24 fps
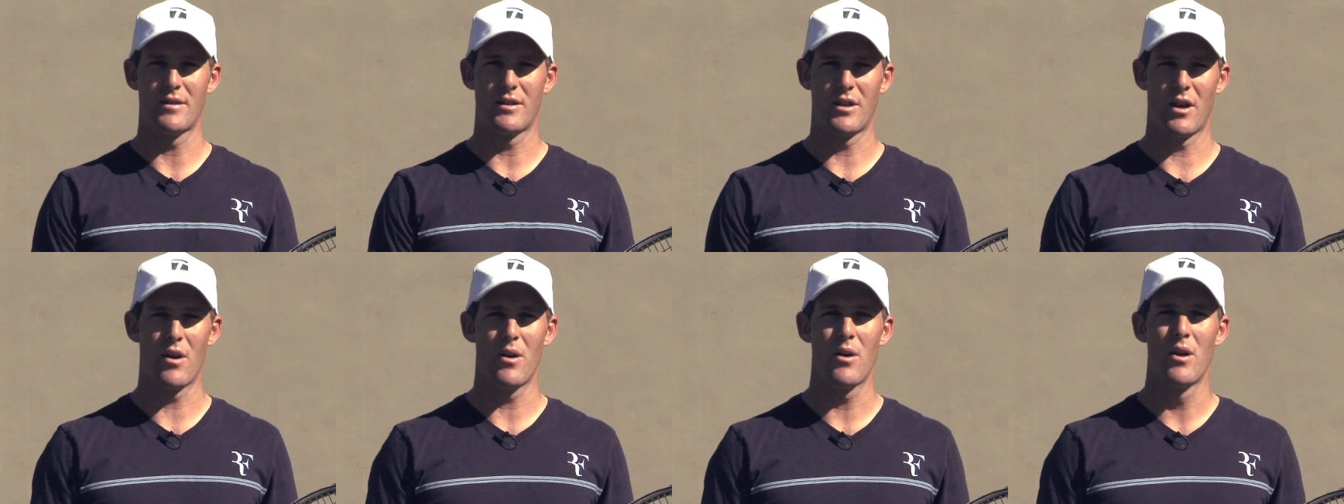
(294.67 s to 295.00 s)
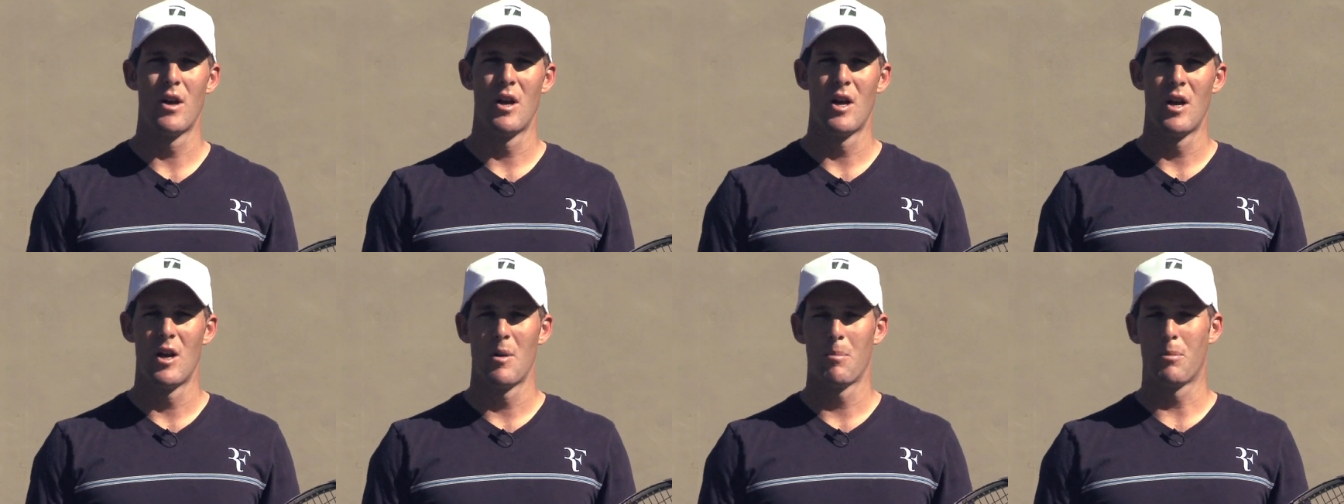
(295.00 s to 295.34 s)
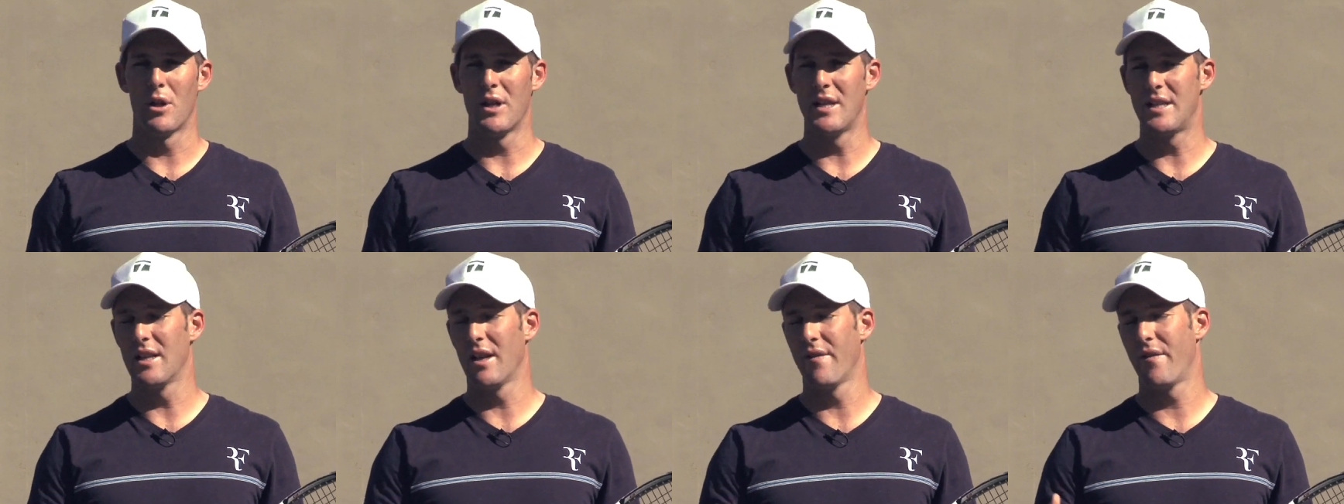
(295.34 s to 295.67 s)
So
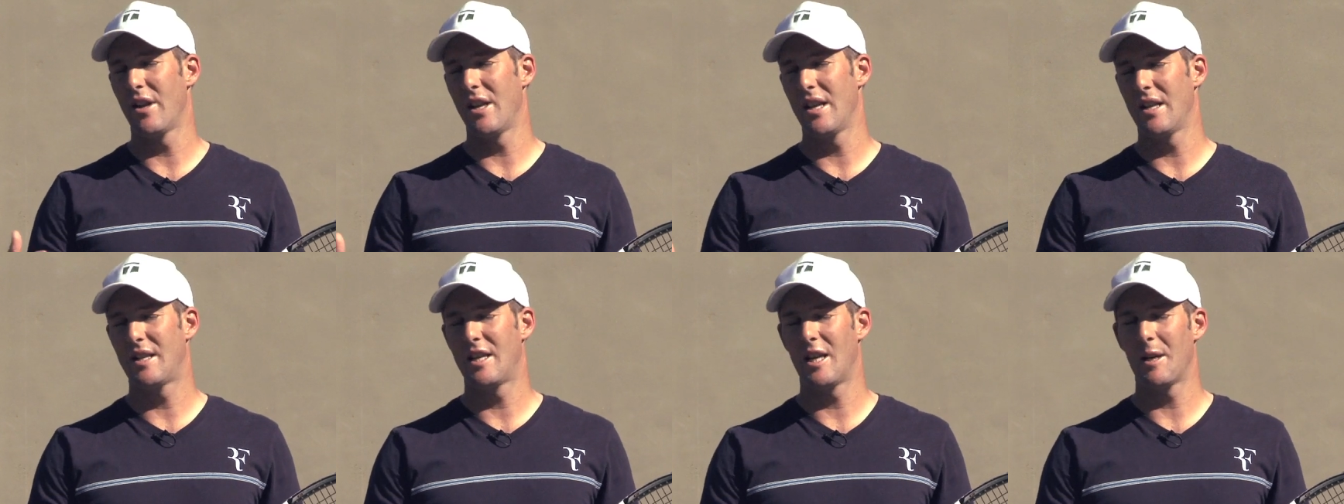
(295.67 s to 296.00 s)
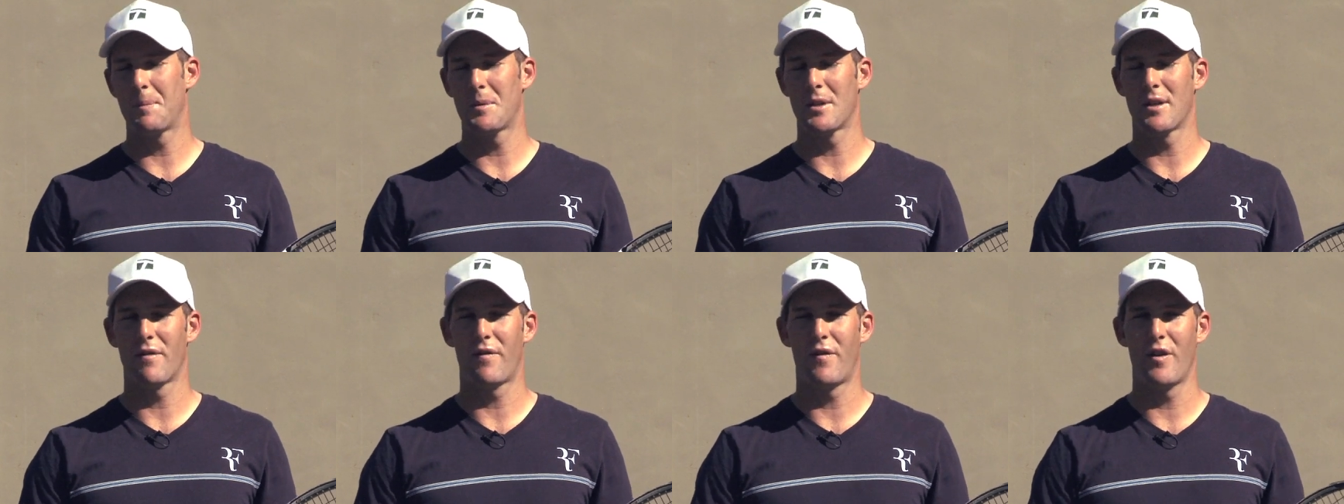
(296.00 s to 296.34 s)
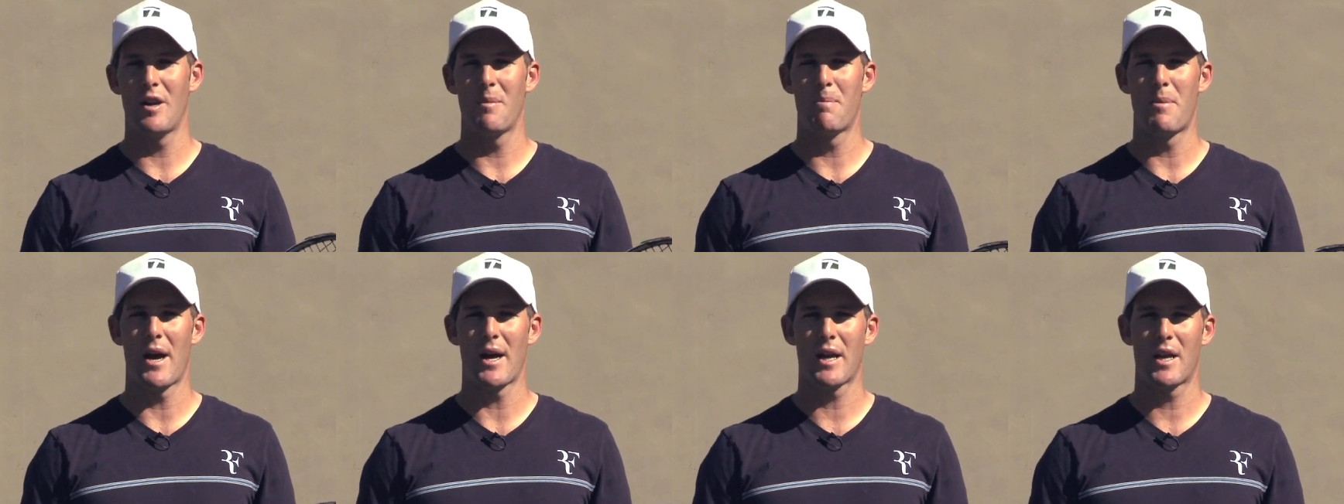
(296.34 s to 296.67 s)
please leave any tips or
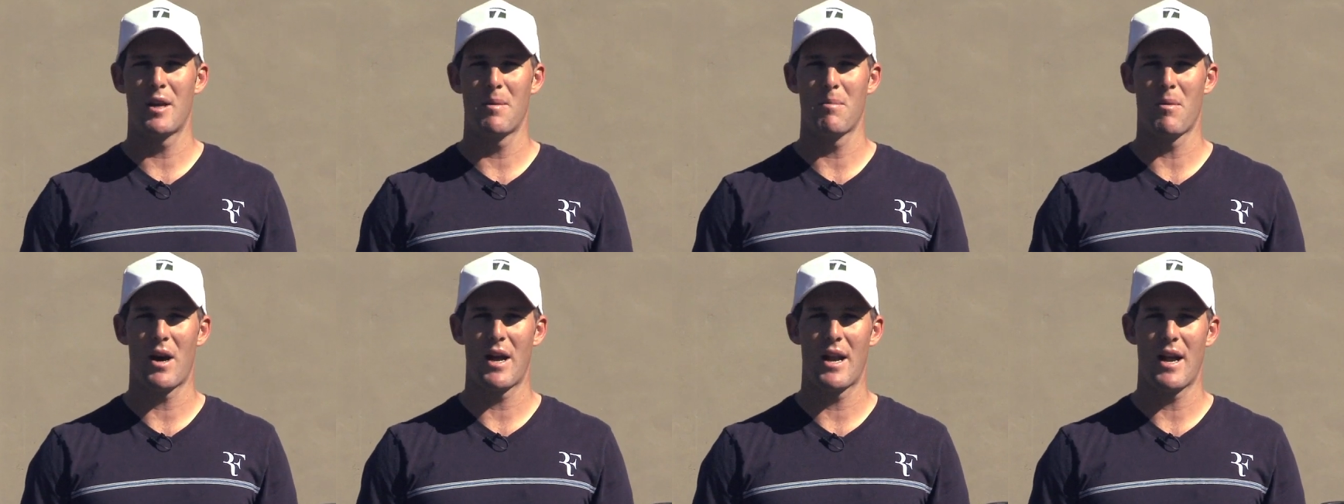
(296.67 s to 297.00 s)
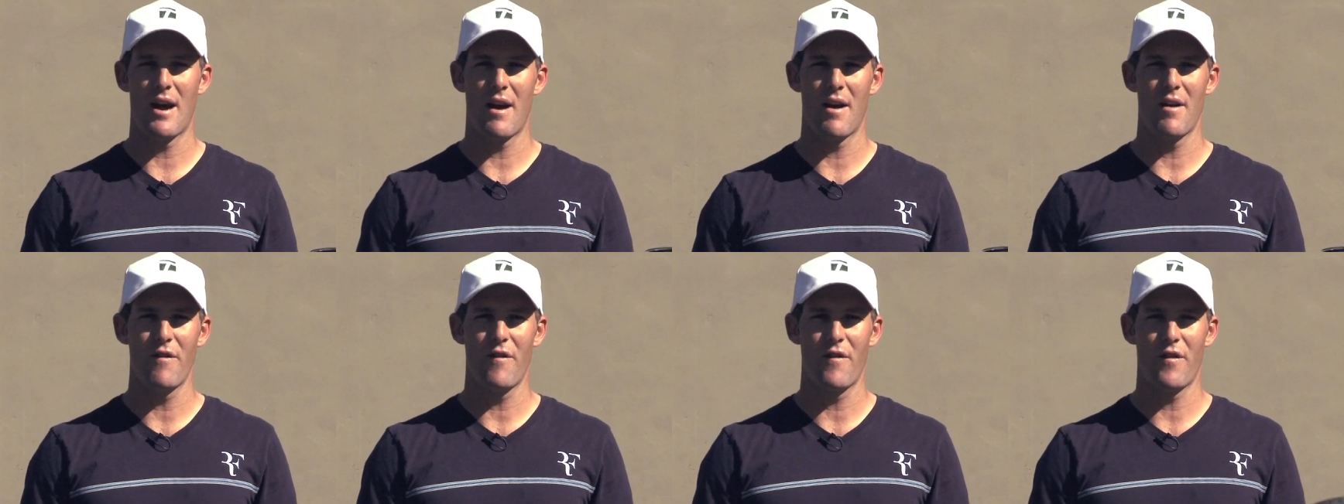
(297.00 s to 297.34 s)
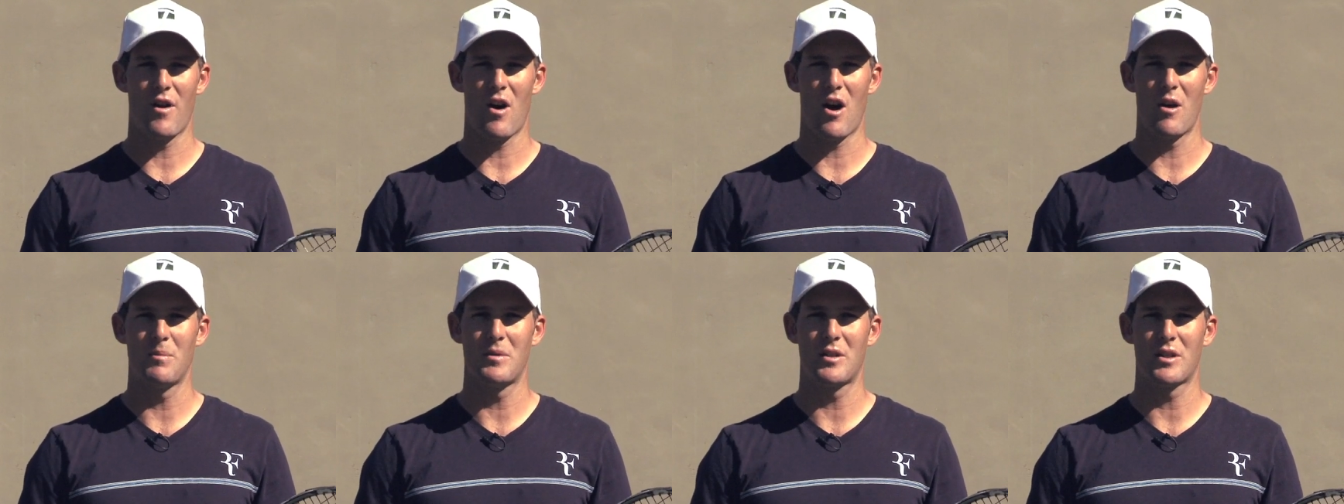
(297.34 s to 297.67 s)
feedback you might have.
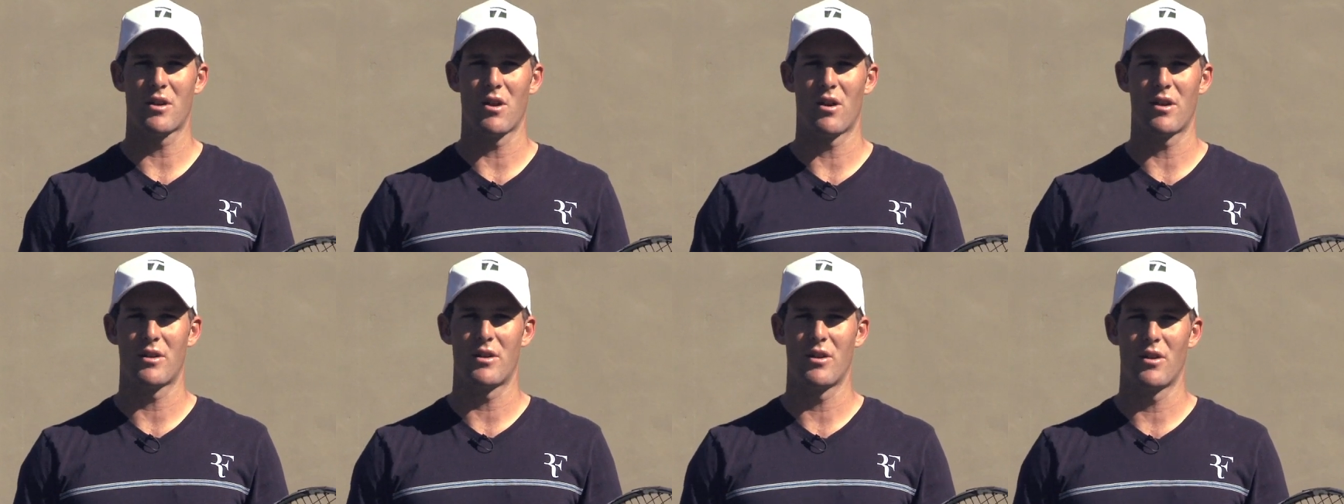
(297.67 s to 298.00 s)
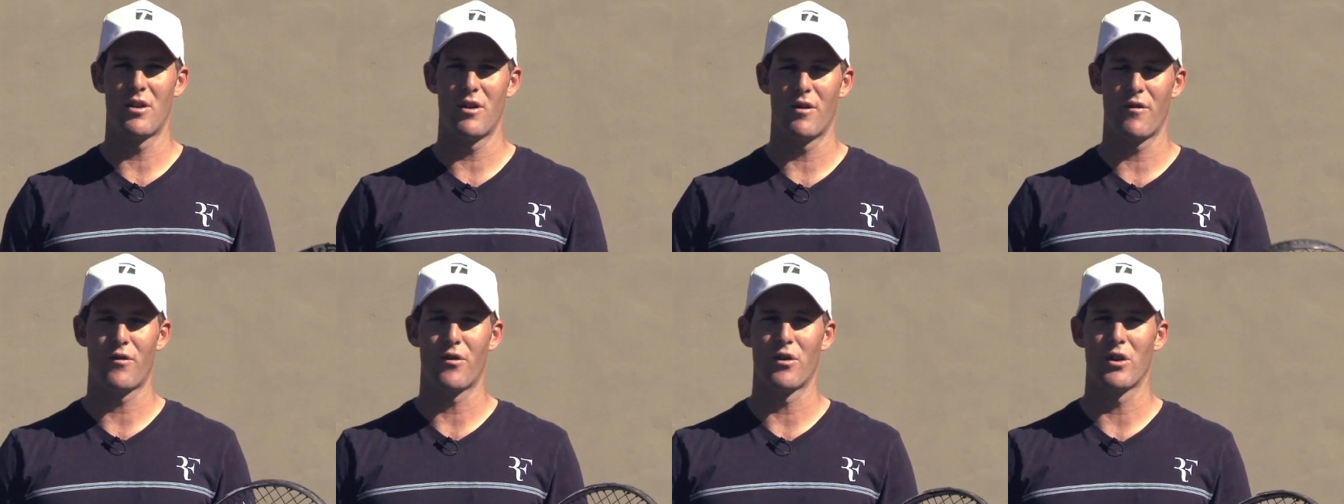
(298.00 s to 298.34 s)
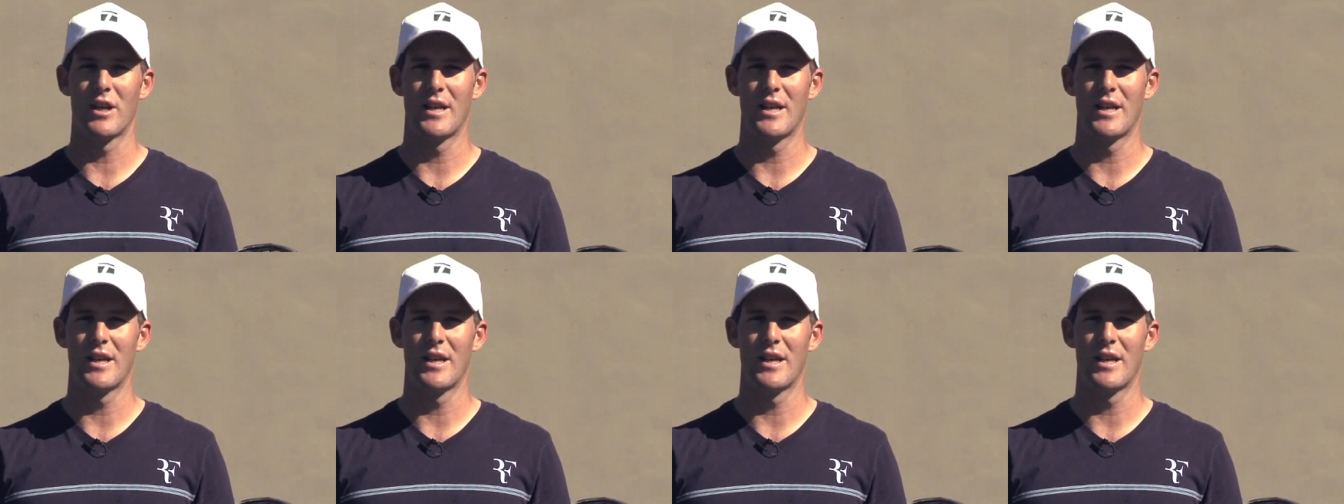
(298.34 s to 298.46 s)
I'm Scott Doerner for